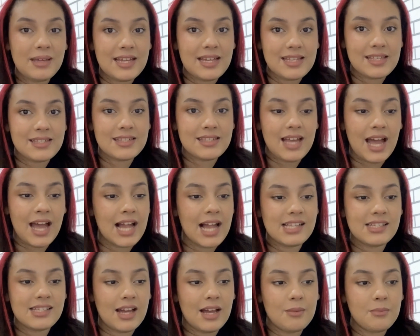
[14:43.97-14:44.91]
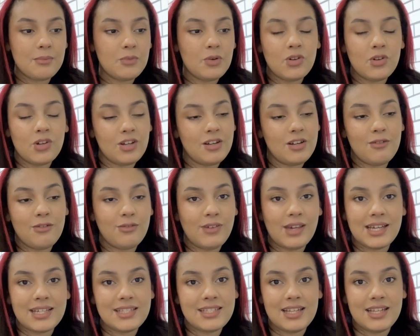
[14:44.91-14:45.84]
is, and I'm not gonna
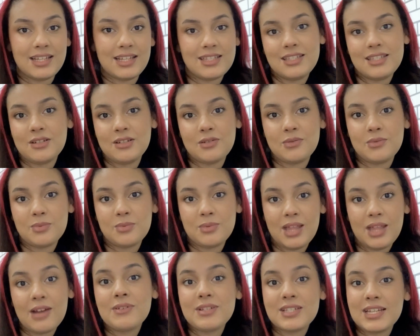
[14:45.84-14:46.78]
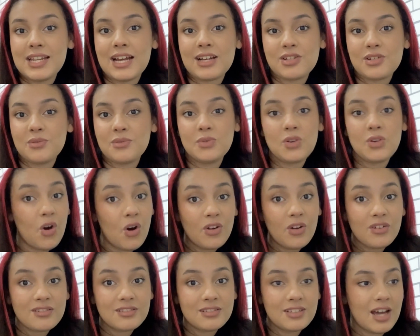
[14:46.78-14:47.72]
fix it until there is an actual
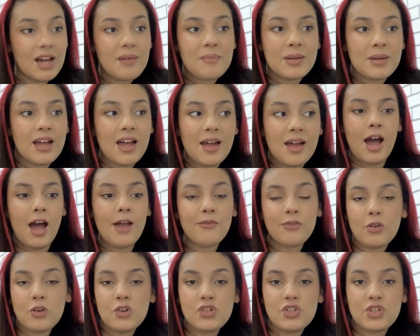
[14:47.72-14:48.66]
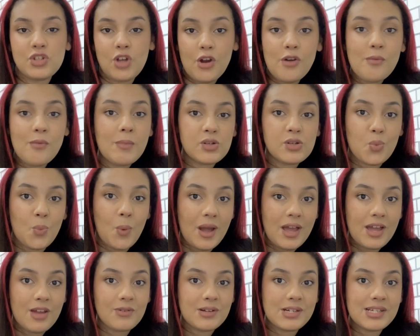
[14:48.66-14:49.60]
con coming up, I've lost so much
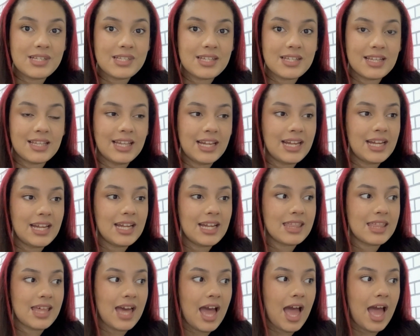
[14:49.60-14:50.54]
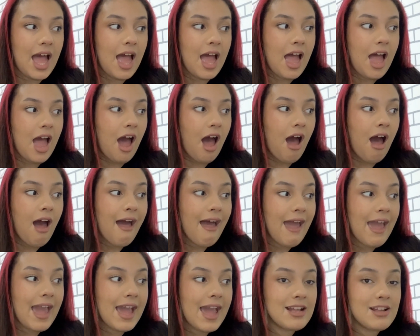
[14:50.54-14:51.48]
weight recently that
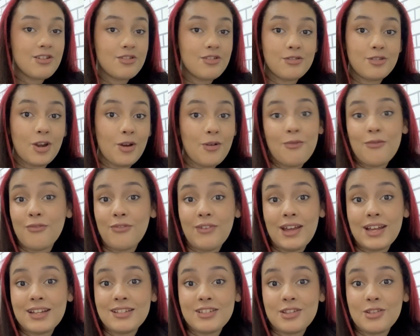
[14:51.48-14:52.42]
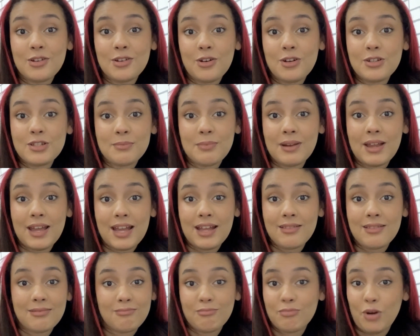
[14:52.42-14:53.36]
I don't fit into the
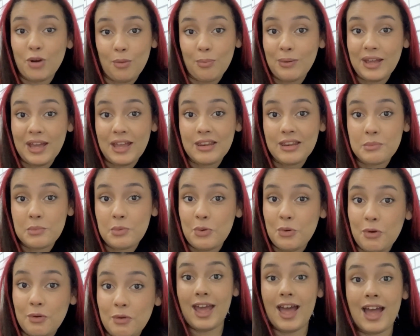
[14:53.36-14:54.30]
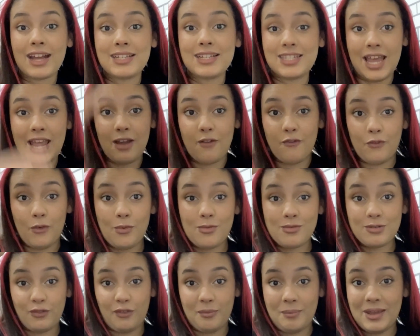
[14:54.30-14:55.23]
cosplay properly anymore. I can take
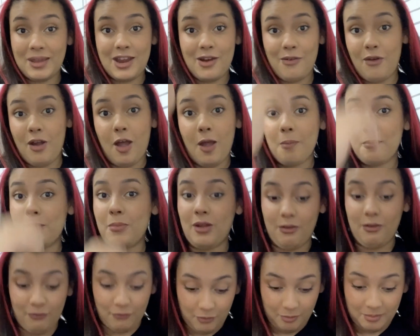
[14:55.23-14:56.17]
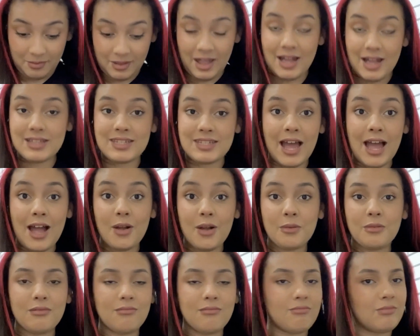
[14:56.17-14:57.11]
photos from here up, but from there
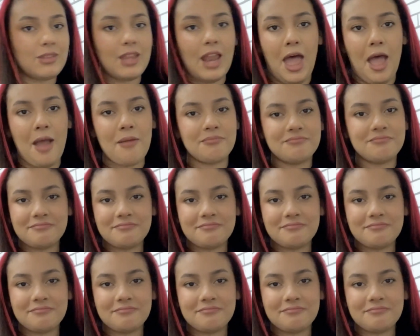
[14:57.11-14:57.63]
down, nah.